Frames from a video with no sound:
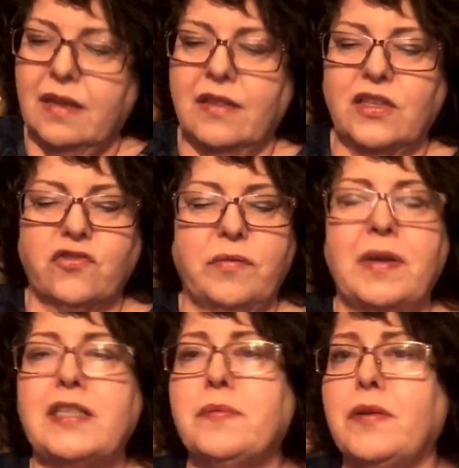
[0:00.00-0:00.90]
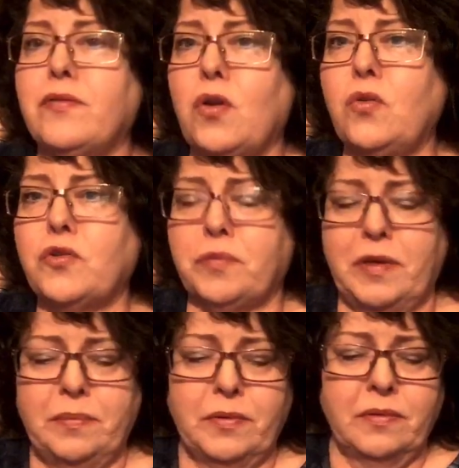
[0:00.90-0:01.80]
This reminds me of older
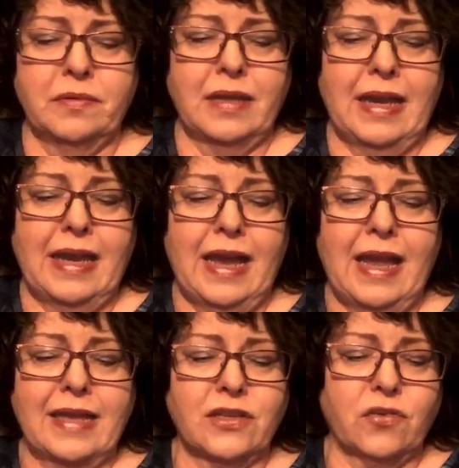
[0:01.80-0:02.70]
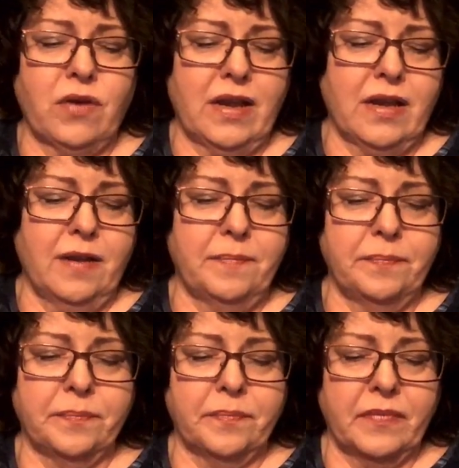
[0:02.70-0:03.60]
people. I had to crack up.
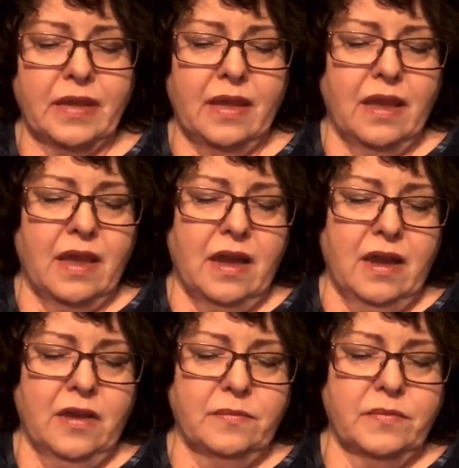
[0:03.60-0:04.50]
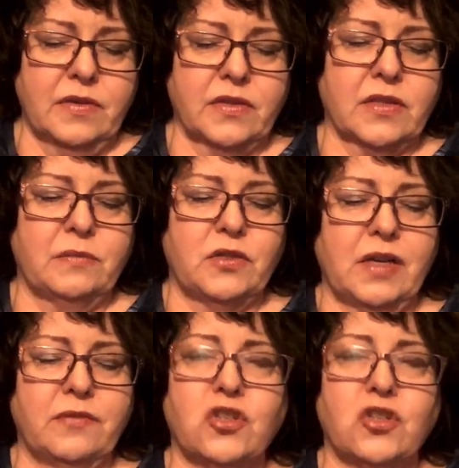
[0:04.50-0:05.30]
Some Dove